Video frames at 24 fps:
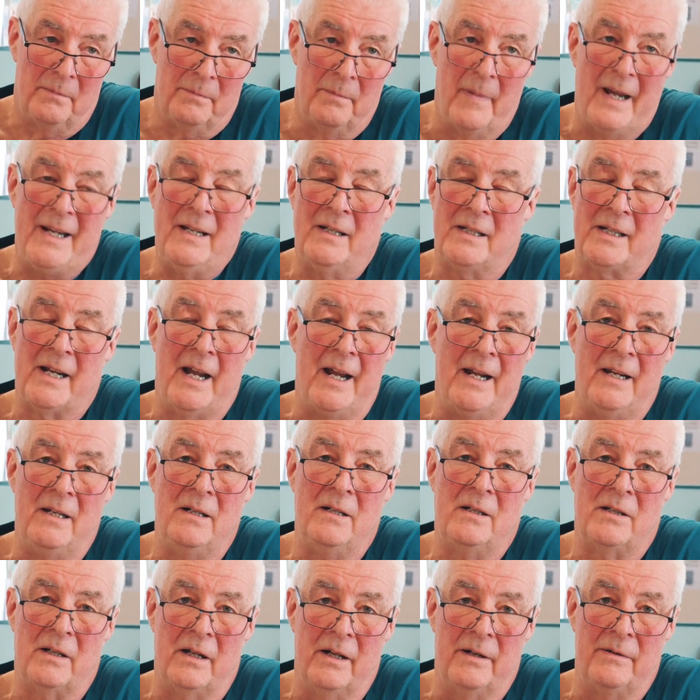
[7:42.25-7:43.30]

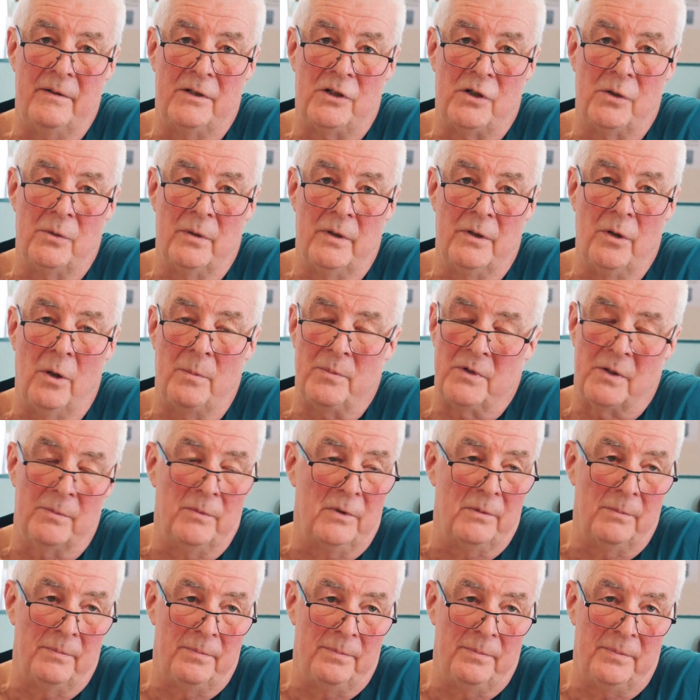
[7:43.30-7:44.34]
maintained, and to an
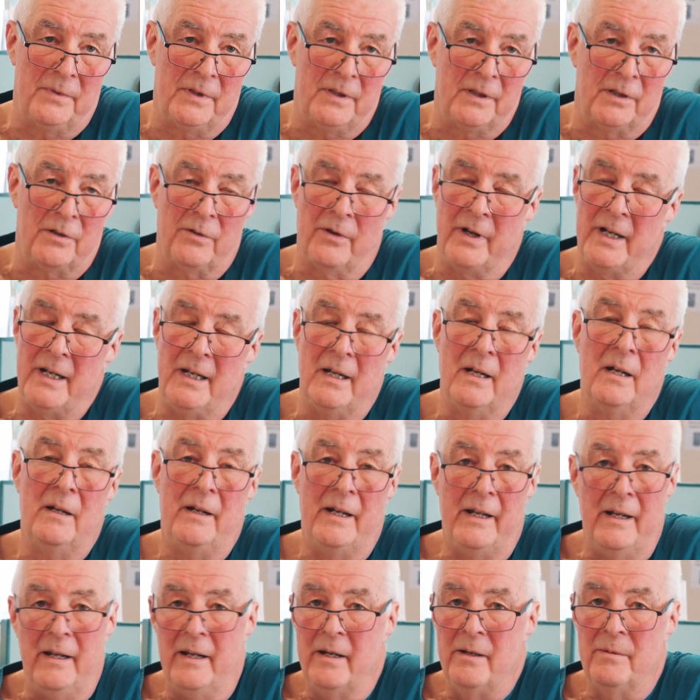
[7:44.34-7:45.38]
optimal degree,
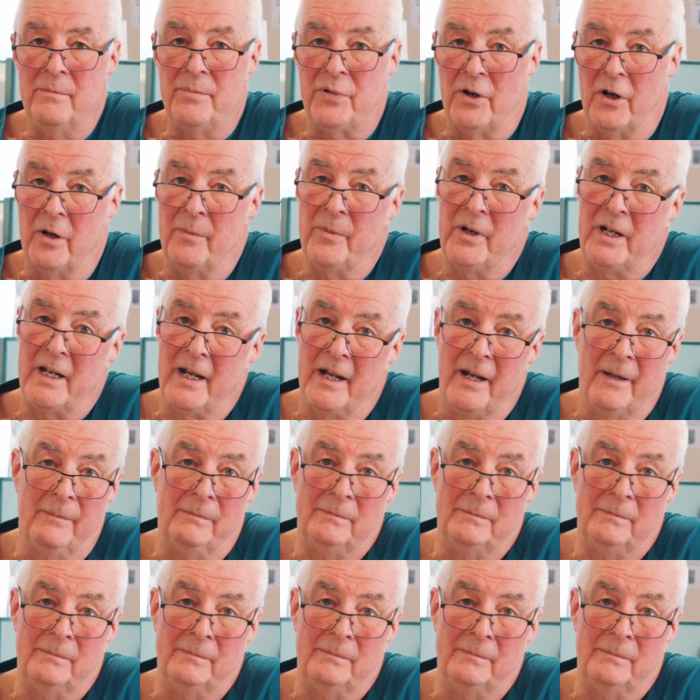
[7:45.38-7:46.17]
in primary care.